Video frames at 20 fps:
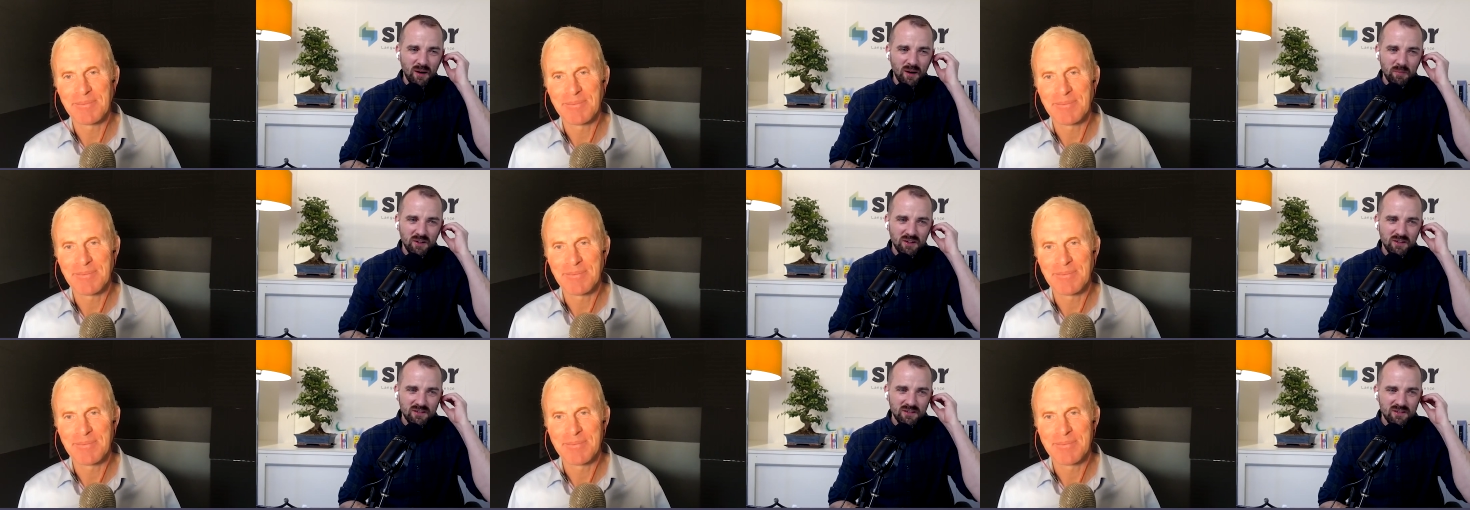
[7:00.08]

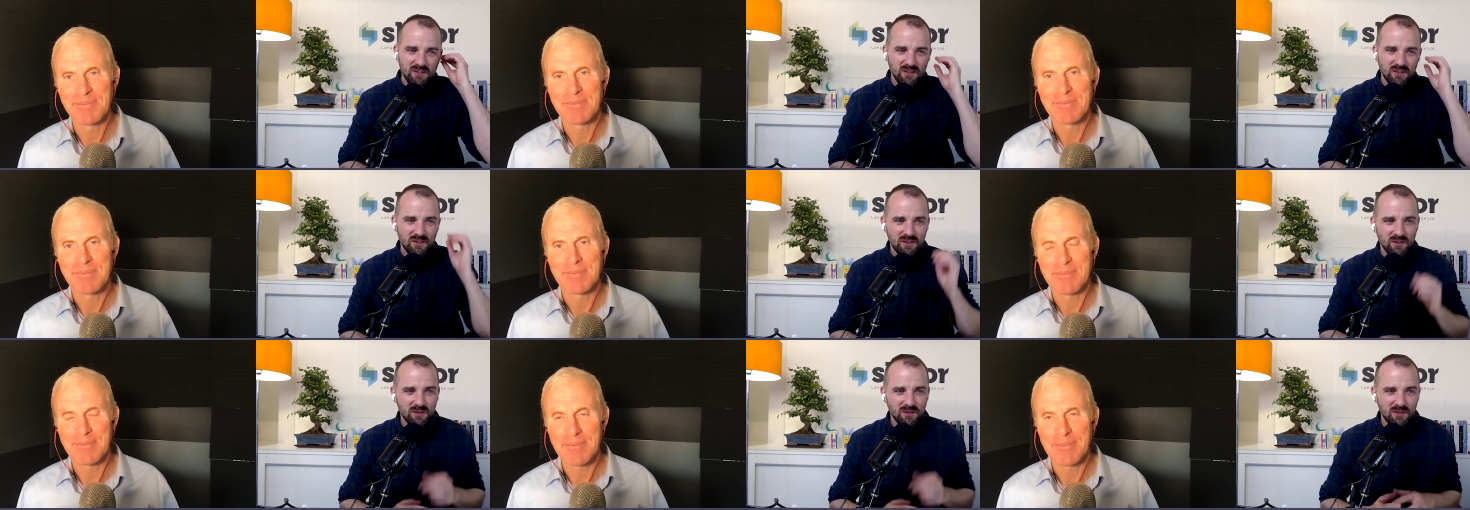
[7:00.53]
Speaker 1: that because
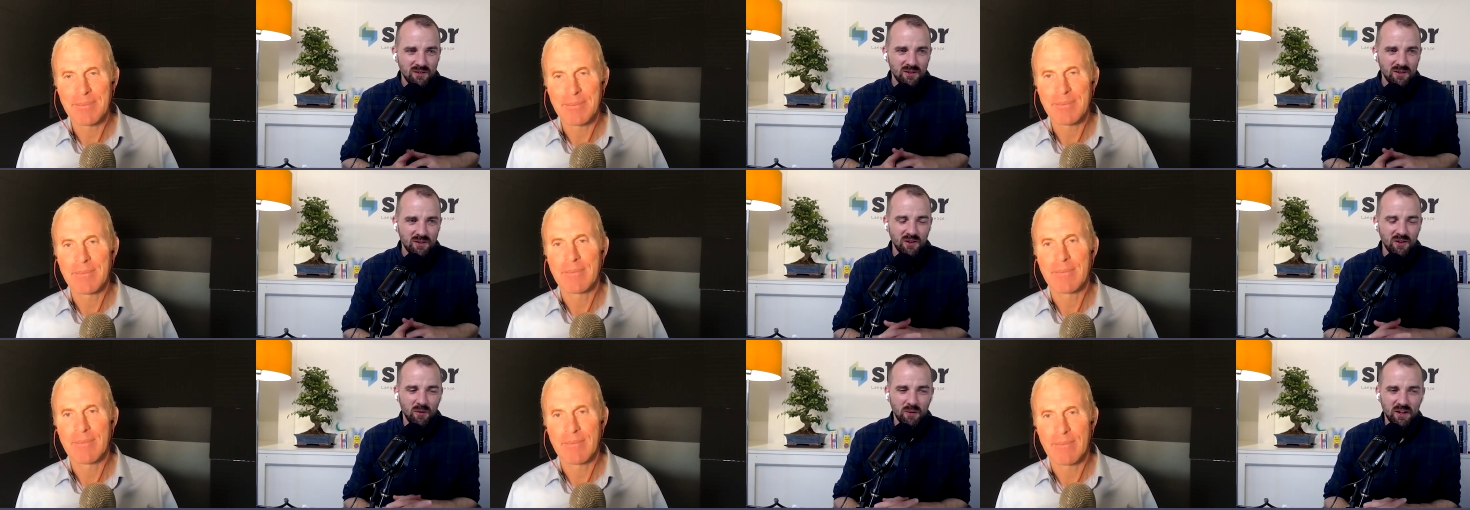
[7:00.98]
you, you,
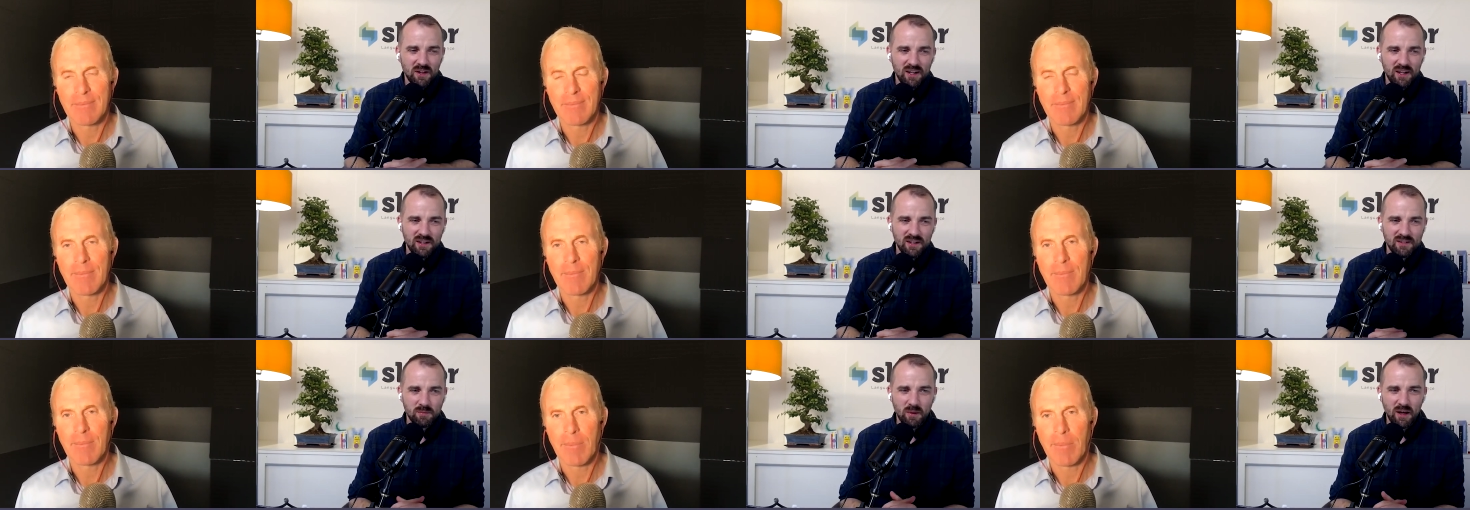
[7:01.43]
you don't want to
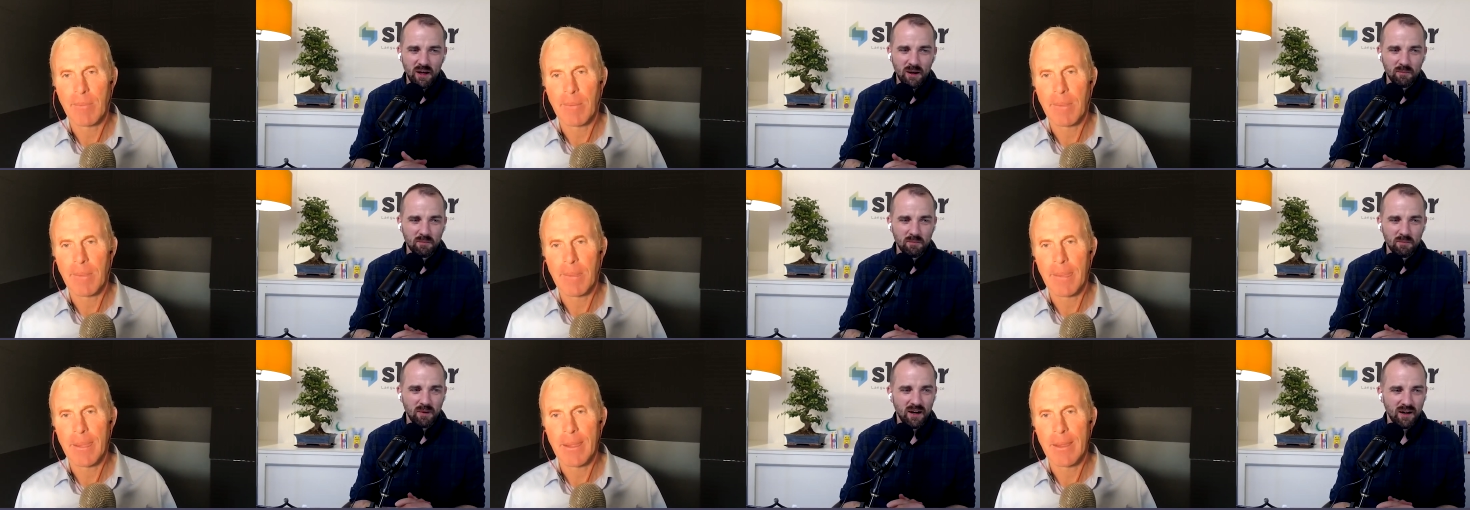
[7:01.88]
get
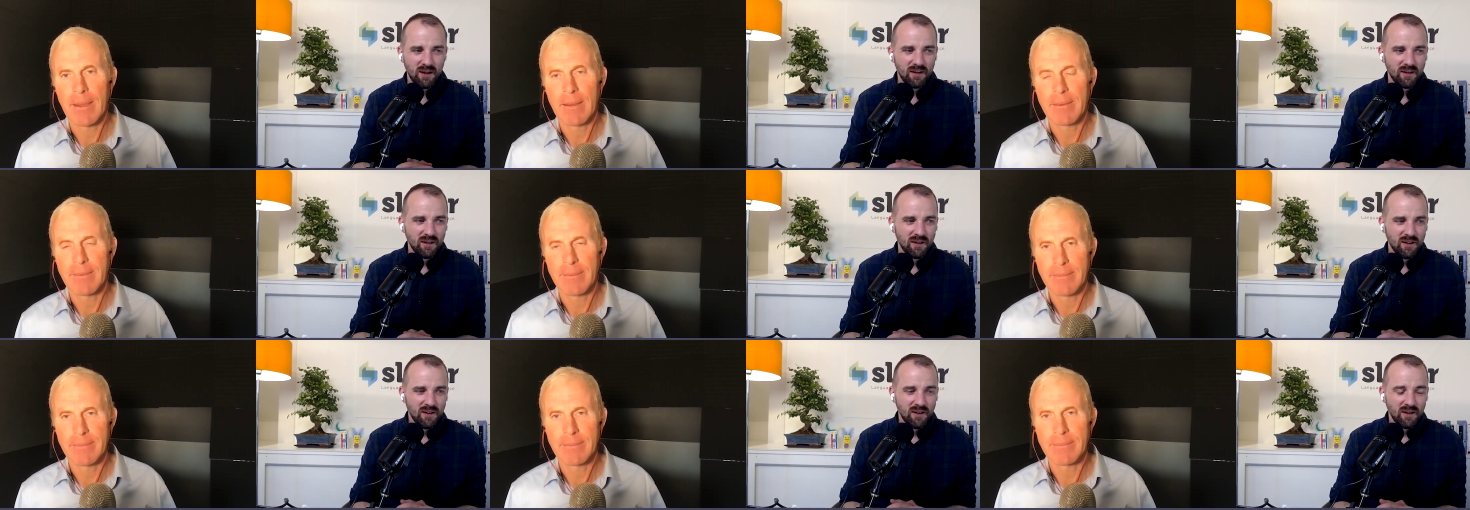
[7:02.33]
spammed
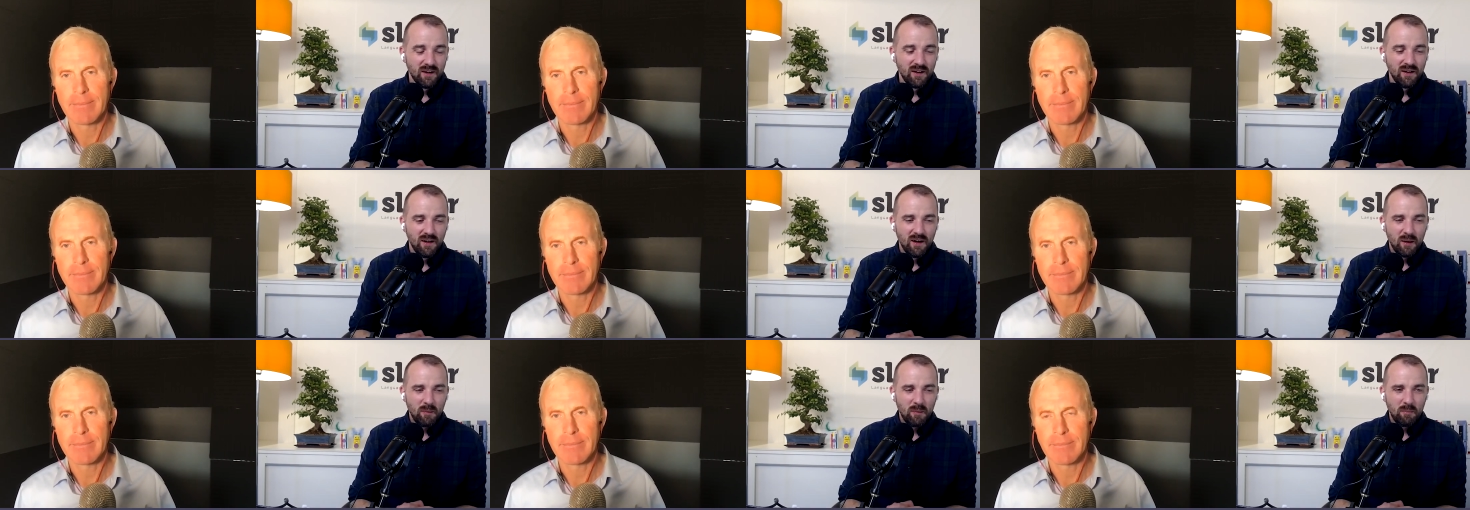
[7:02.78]
by,
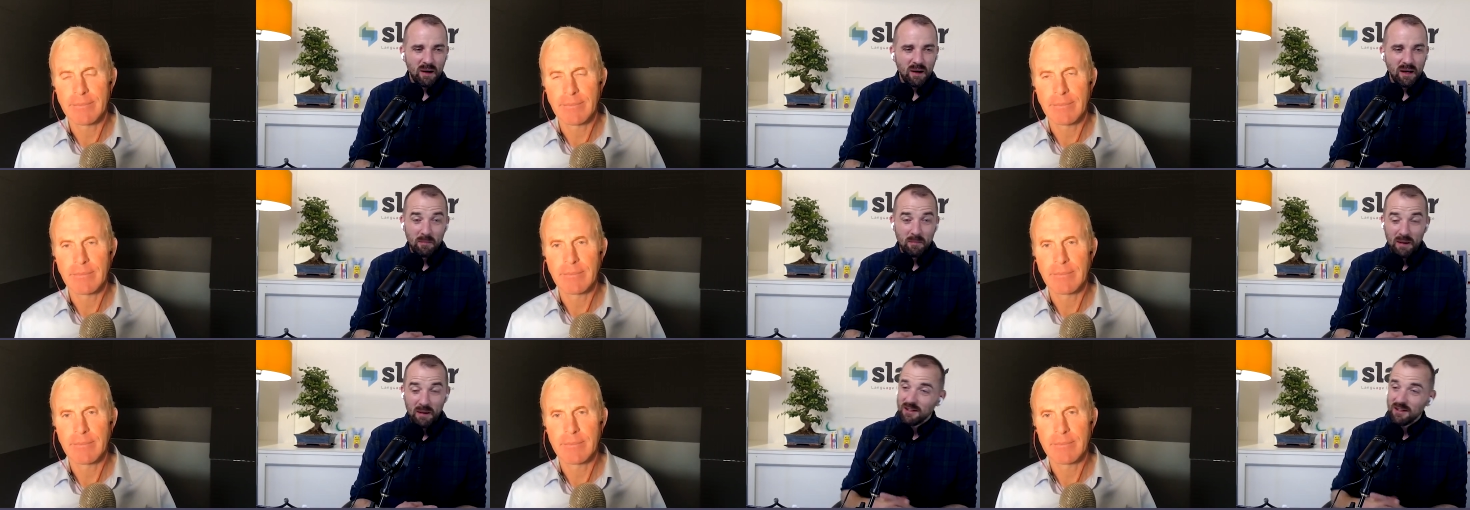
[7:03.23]

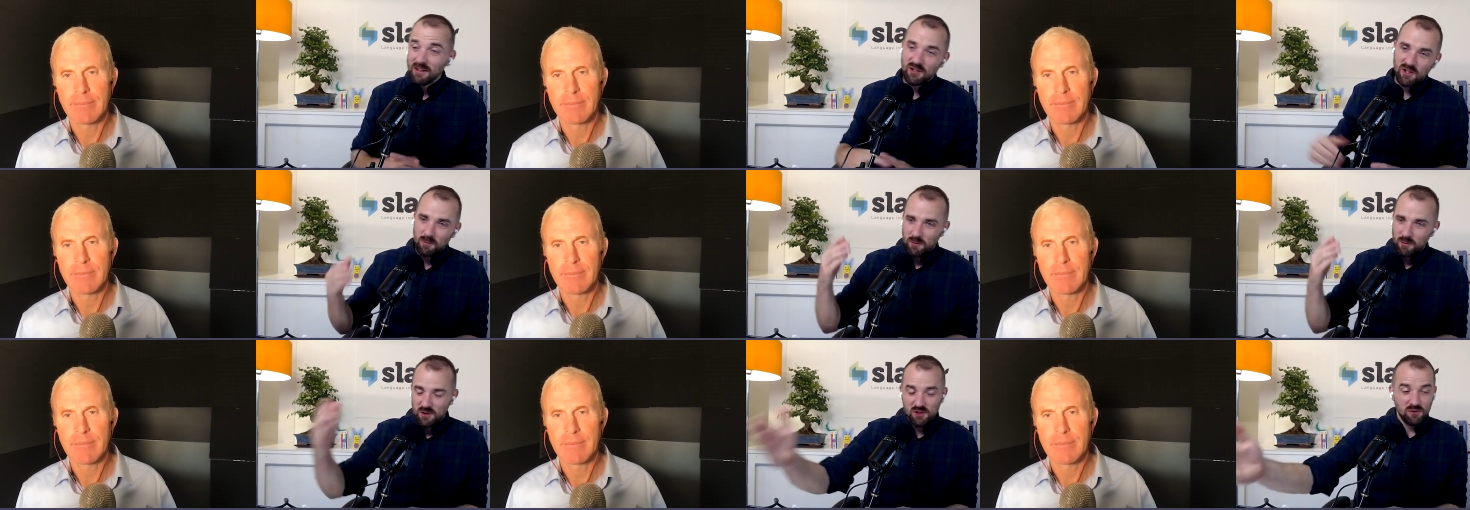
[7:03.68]
by
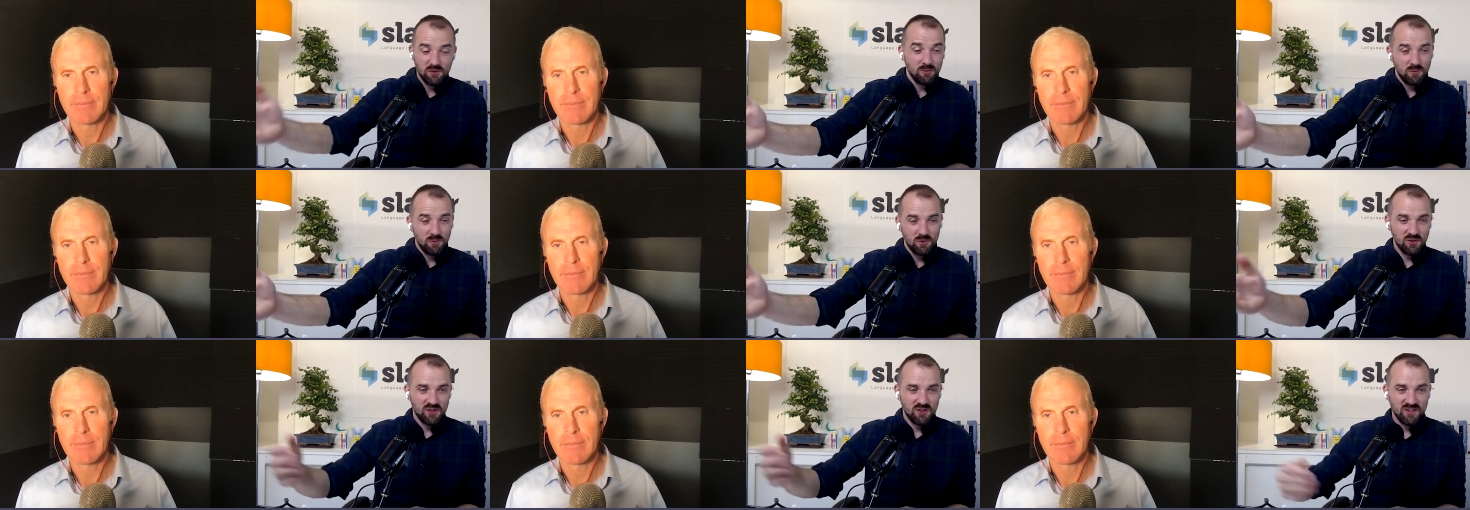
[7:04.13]
MailChimp, which,
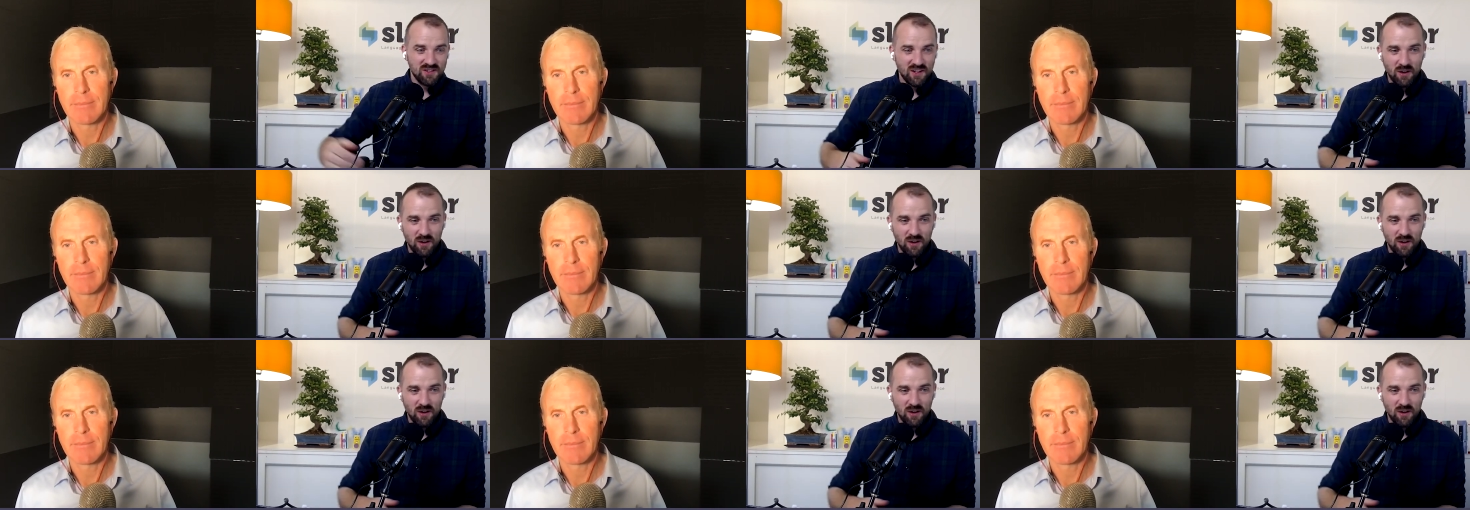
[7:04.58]
which just